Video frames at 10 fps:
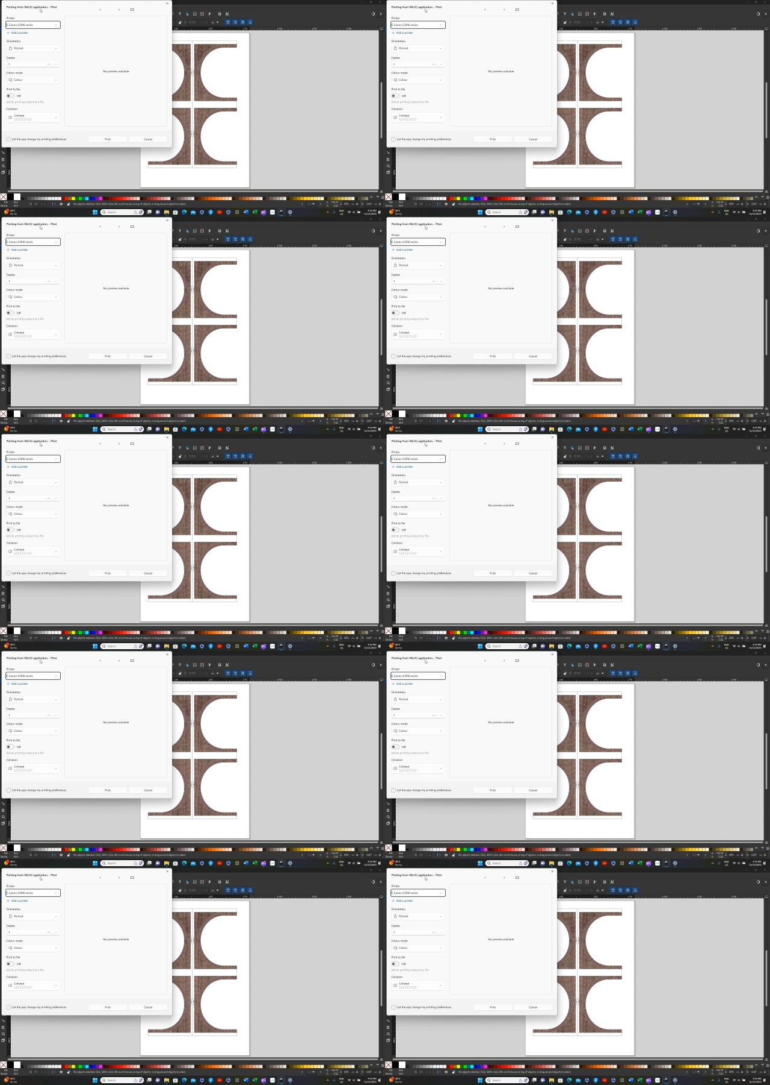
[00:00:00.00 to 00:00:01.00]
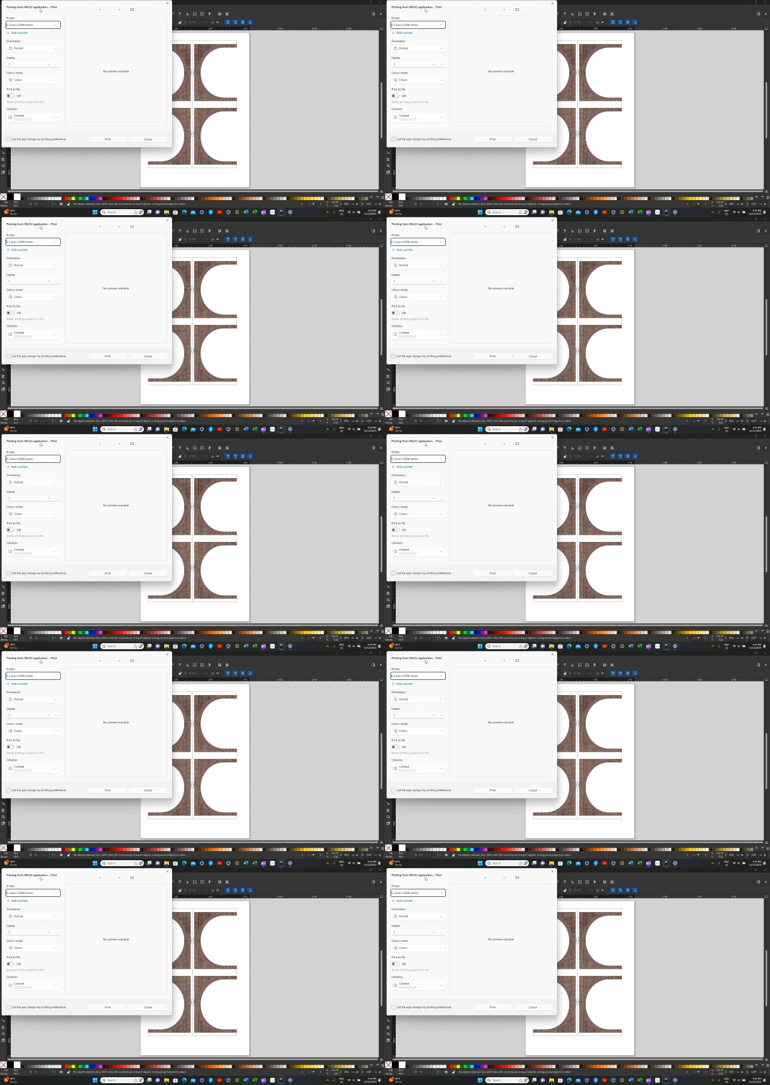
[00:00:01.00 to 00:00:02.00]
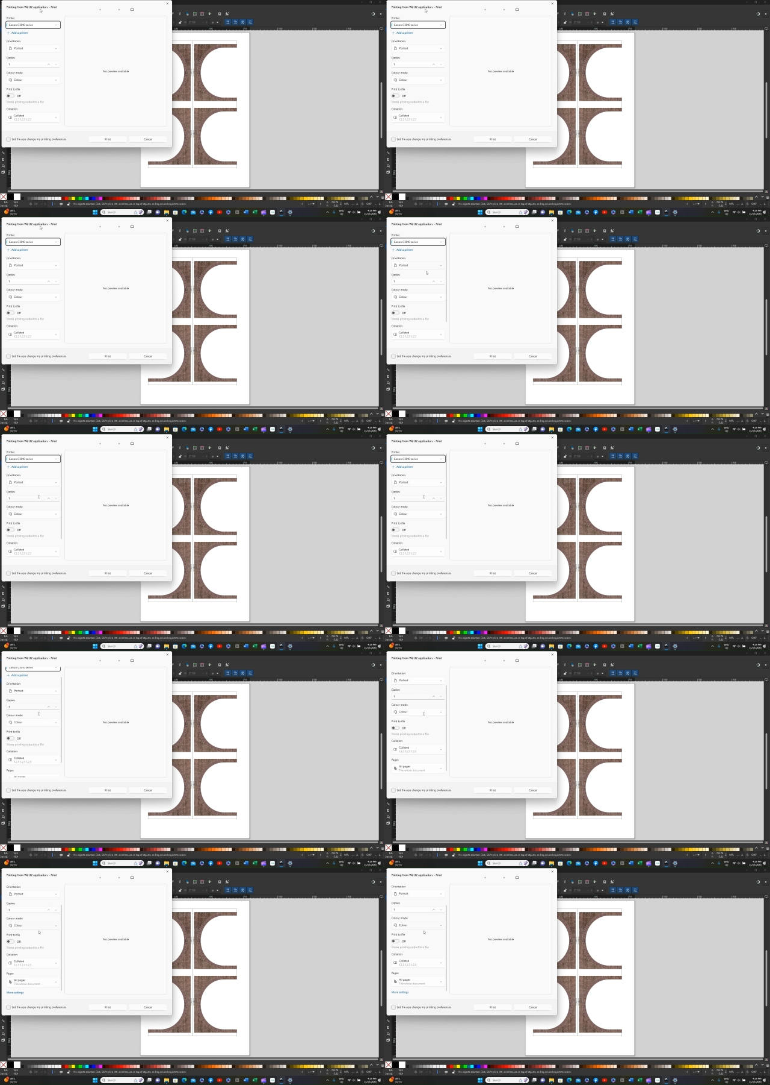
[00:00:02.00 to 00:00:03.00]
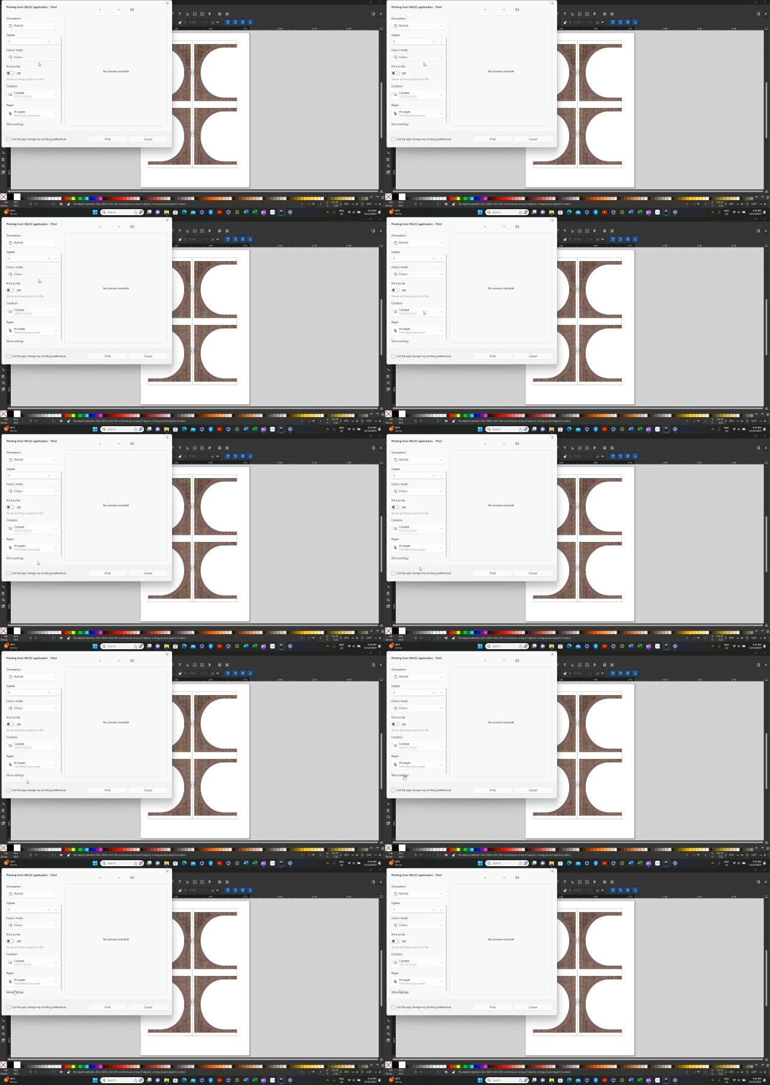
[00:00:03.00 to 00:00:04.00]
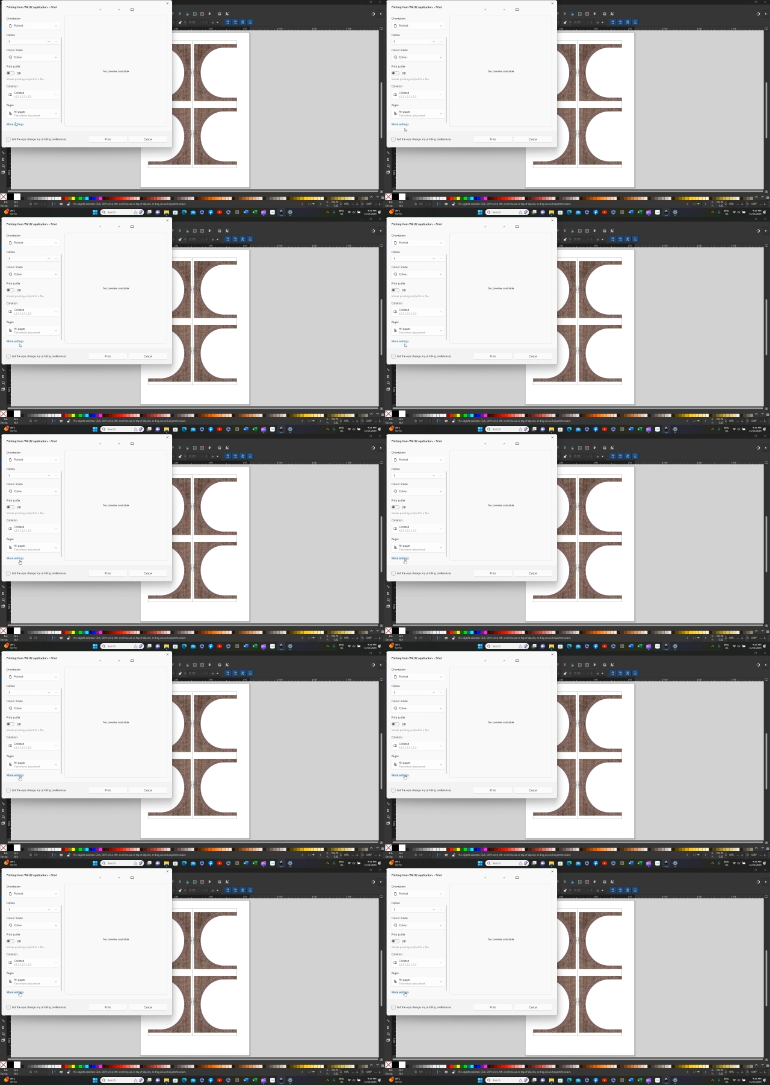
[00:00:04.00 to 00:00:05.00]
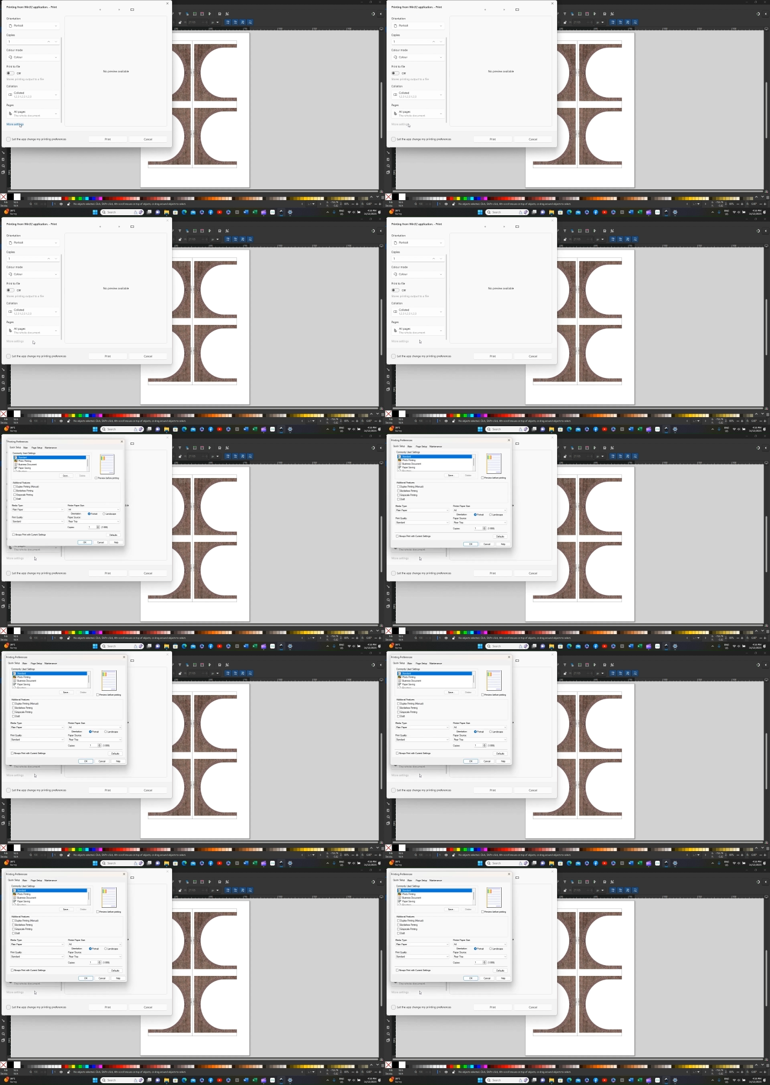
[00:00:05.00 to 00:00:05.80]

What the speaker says: [unreadable: no face in view]